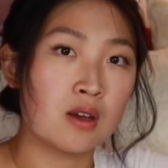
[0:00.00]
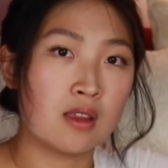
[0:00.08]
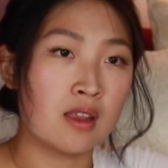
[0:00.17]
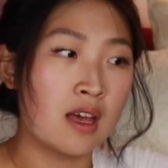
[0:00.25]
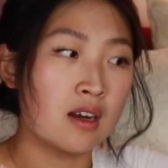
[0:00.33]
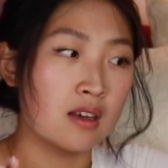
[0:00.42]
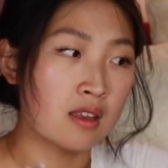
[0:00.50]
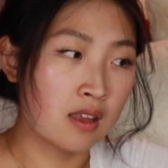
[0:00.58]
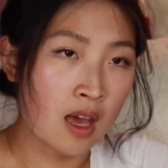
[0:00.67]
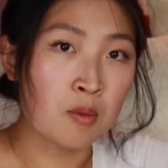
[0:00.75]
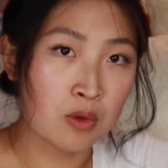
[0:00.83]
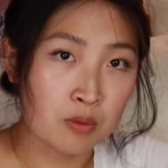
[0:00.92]
then
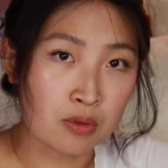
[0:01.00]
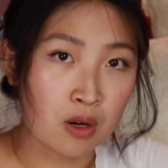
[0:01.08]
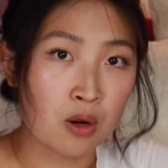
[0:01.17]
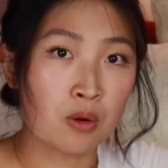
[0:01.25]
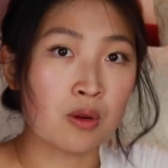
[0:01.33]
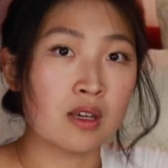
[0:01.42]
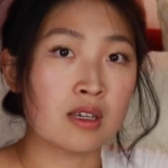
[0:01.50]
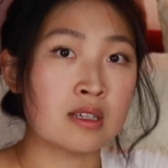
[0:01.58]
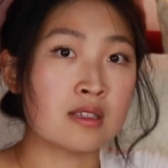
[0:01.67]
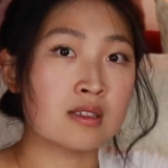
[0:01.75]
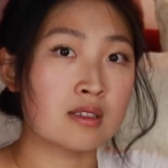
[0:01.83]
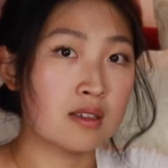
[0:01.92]
the M1 Pro
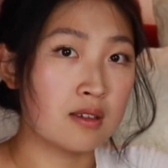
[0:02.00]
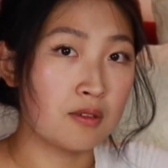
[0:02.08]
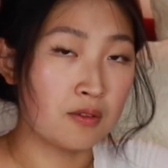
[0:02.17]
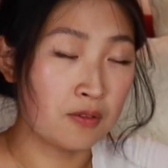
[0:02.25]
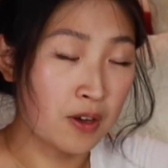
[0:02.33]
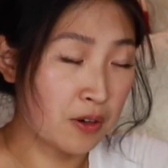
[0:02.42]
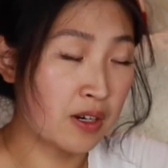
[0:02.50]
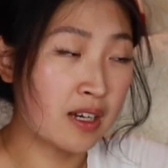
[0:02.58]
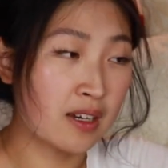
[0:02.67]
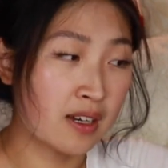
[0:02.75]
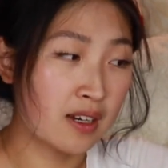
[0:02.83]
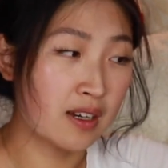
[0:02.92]
is
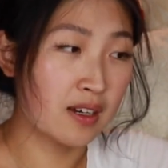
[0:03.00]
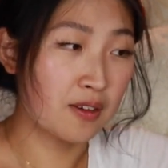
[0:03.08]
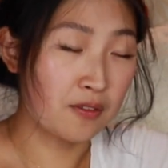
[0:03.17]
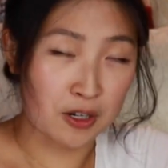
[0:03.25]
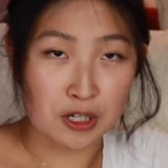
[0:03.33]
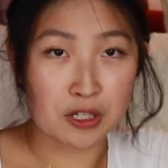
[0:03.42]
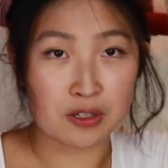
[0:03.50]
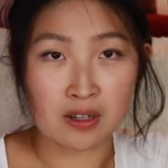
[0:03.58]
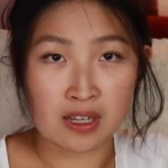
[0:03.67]
very, very good.